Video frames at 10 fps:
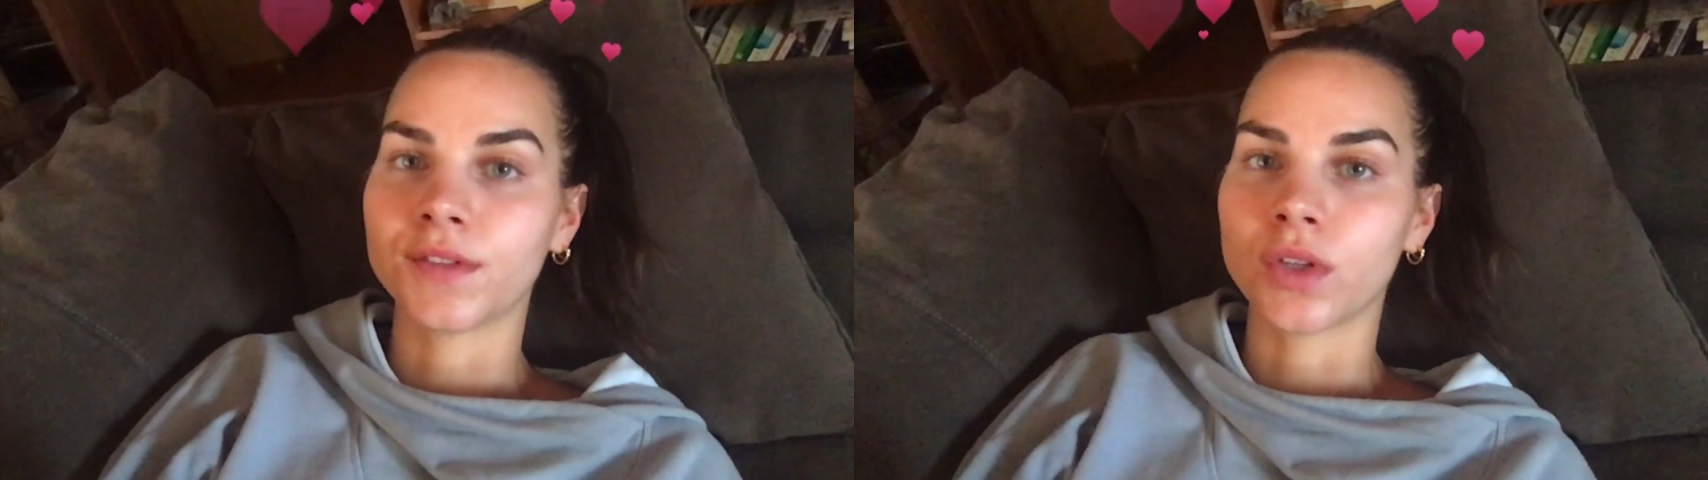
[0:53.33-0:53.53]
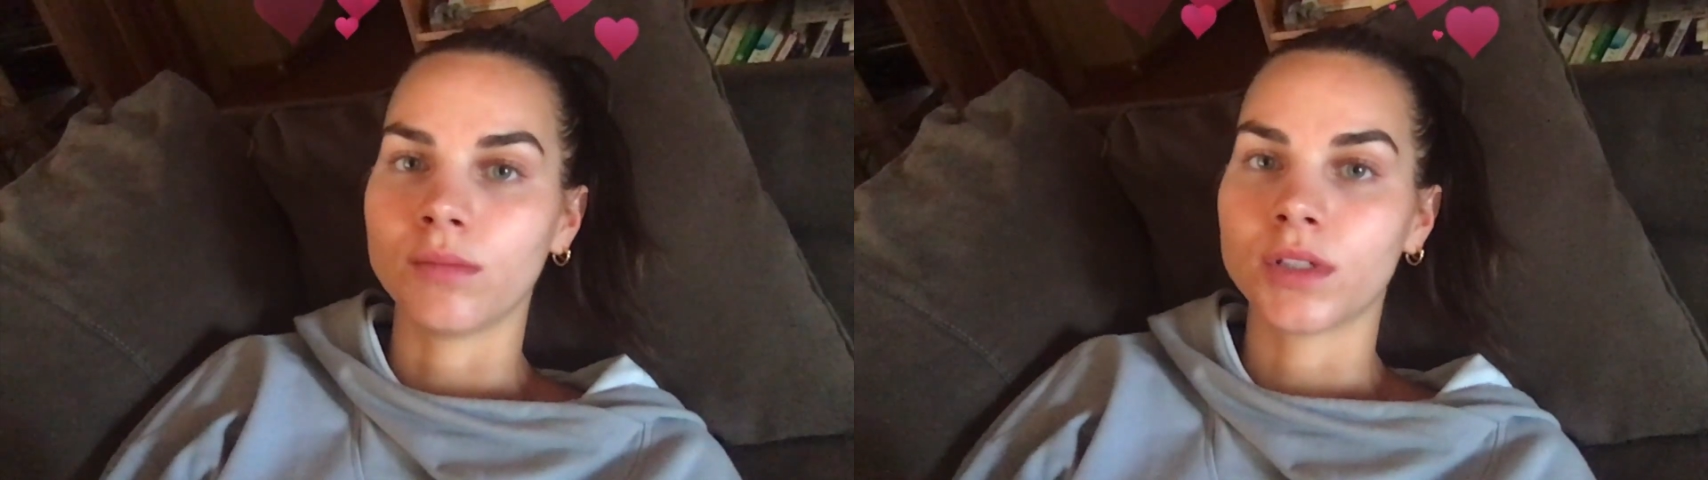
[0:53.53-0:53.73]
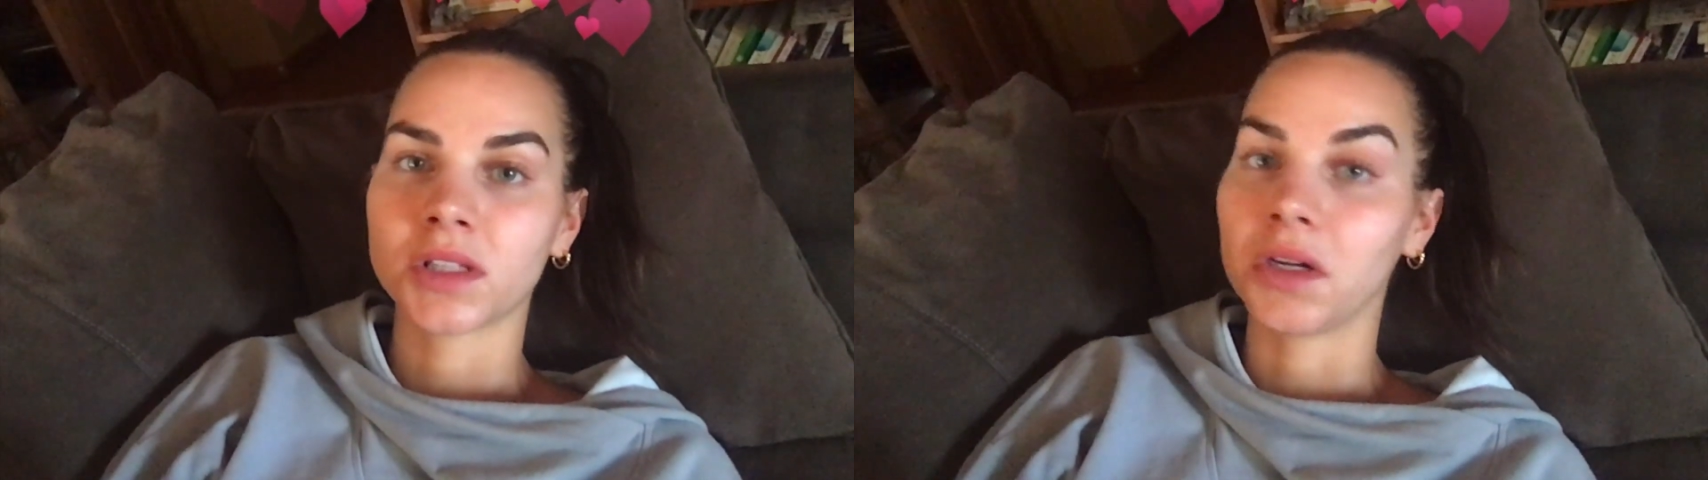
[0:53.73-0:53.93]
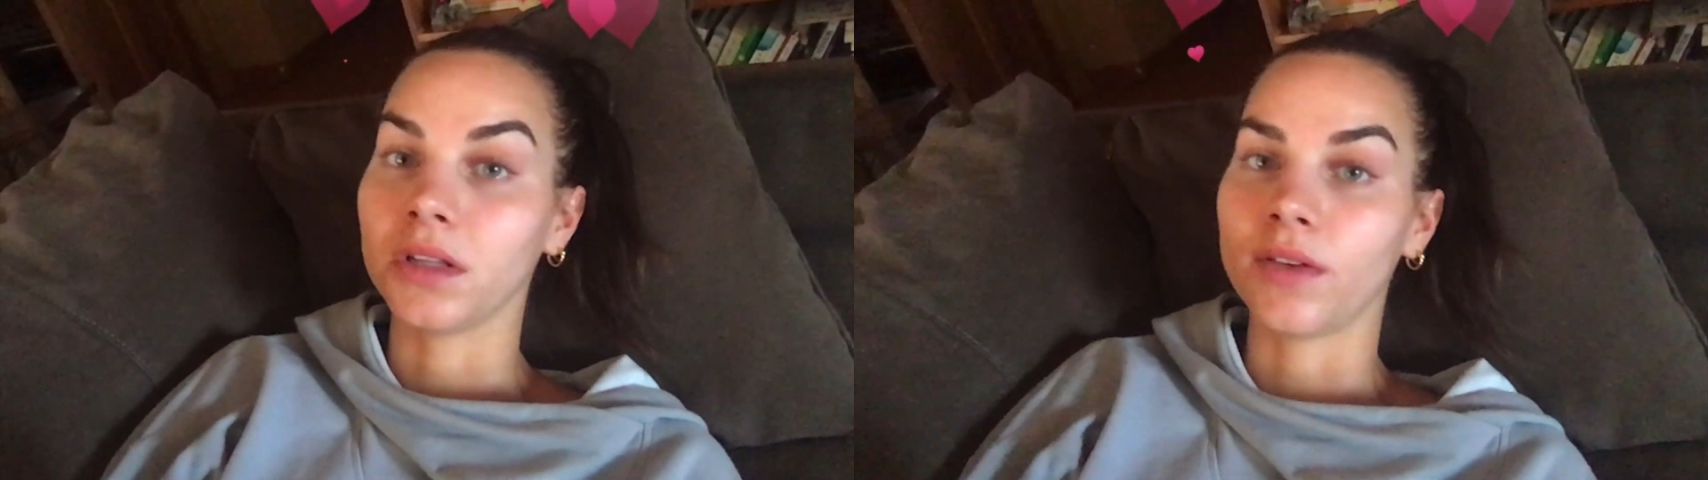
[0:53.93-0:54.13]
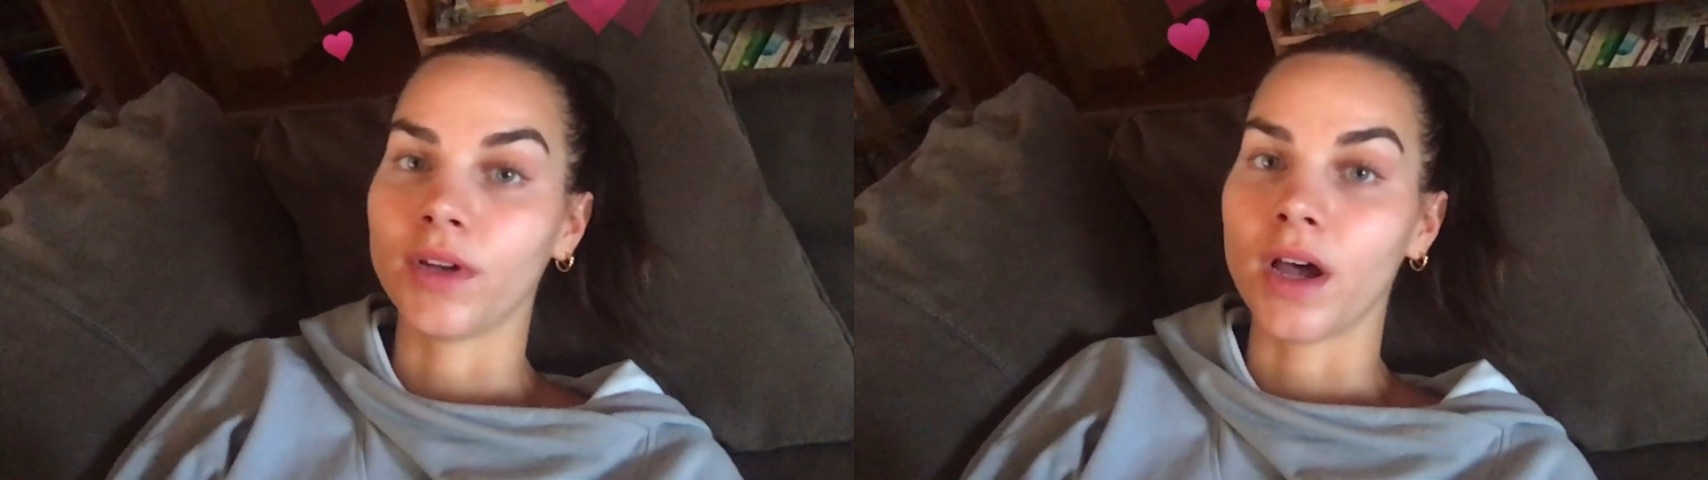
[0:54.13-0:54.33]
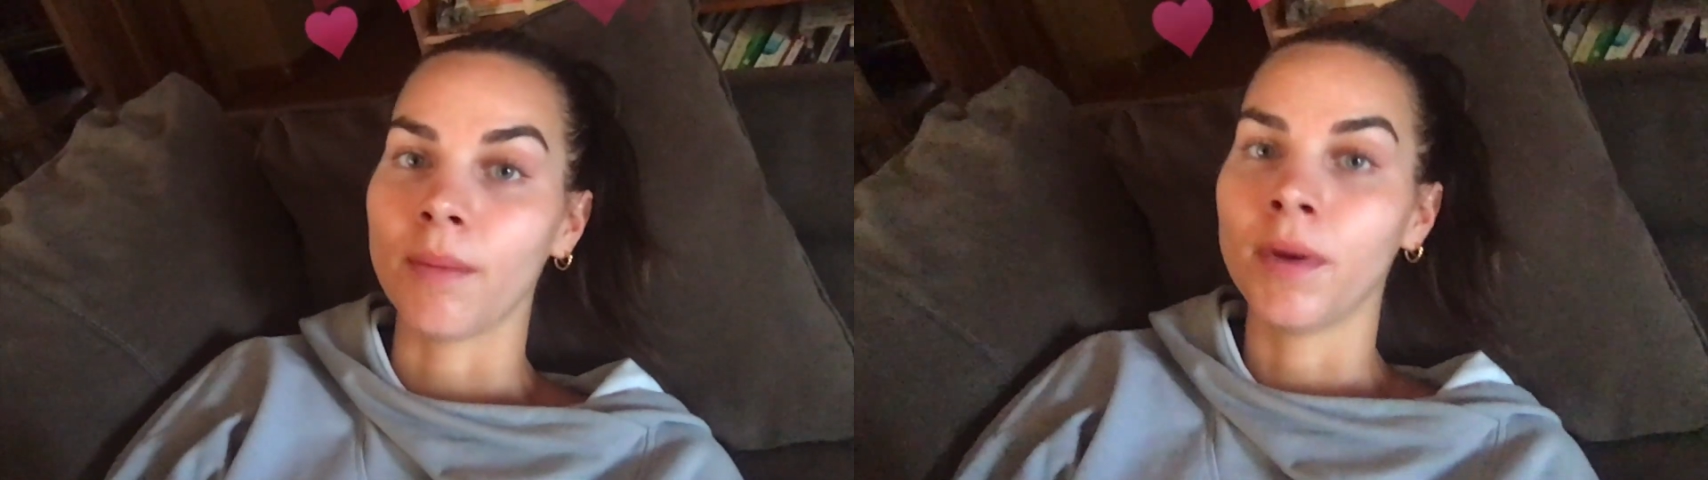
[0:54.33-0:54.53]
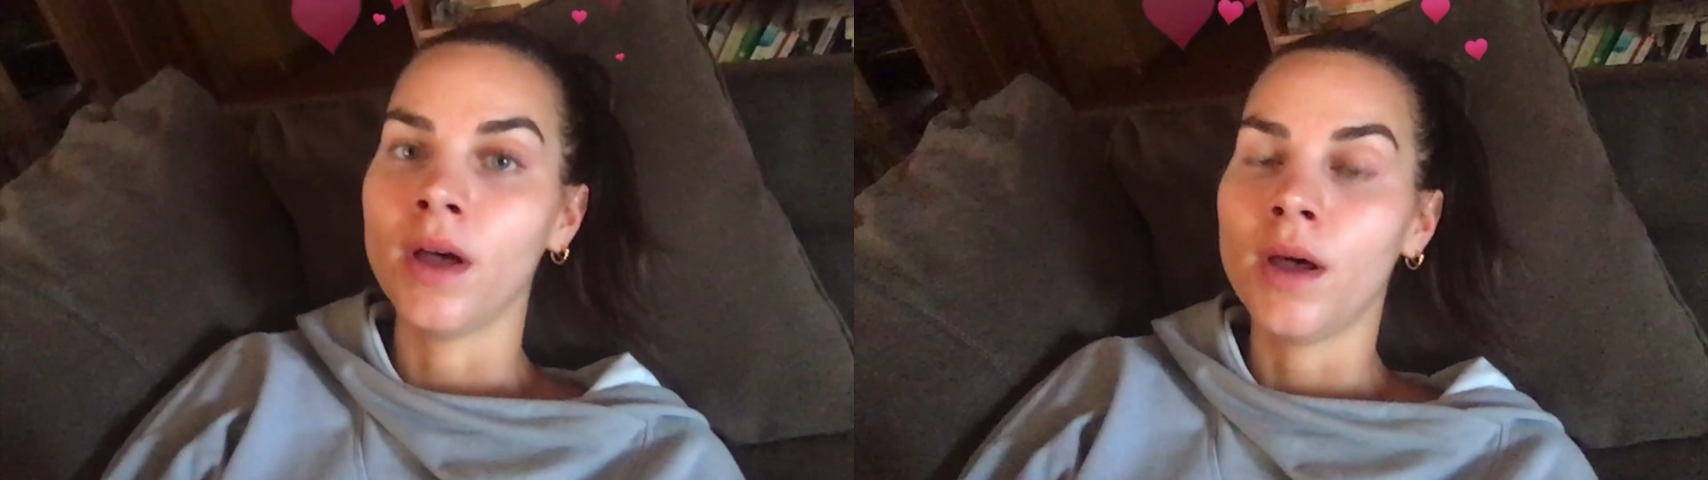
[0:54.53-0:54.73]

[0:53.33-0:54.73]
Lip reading: so I'm just gonna leave it up.